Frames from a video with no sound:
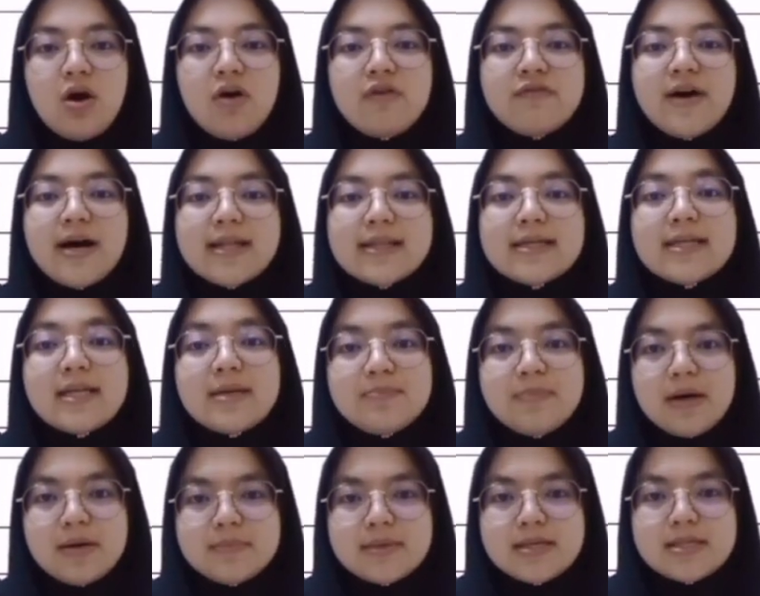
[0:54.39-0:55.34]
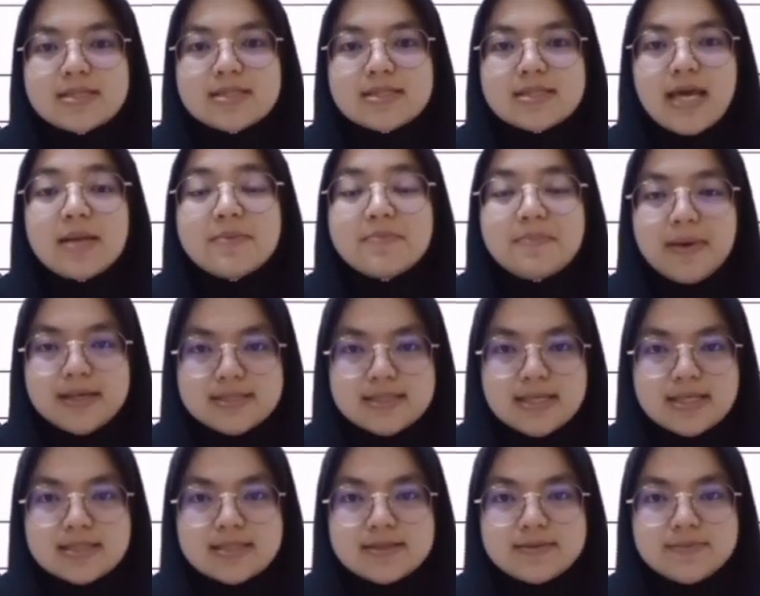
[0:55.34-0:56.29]
of other departments and
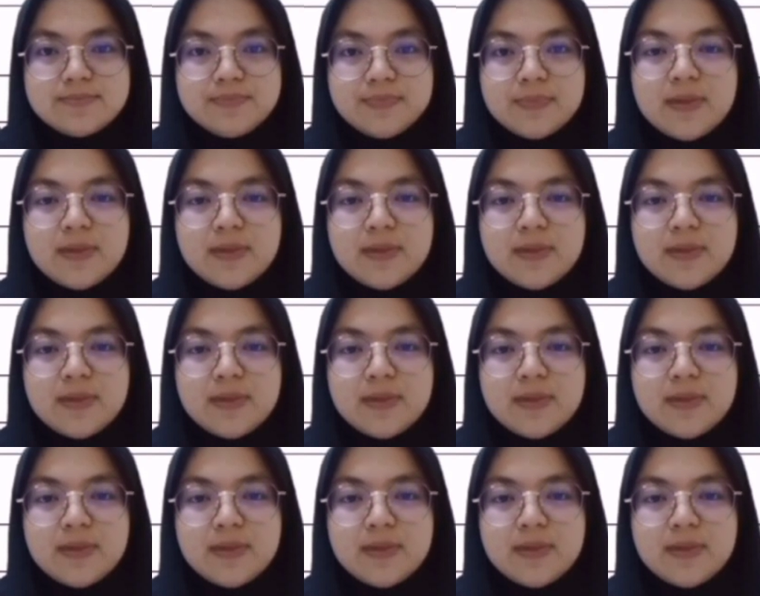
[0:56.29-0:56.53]
basis.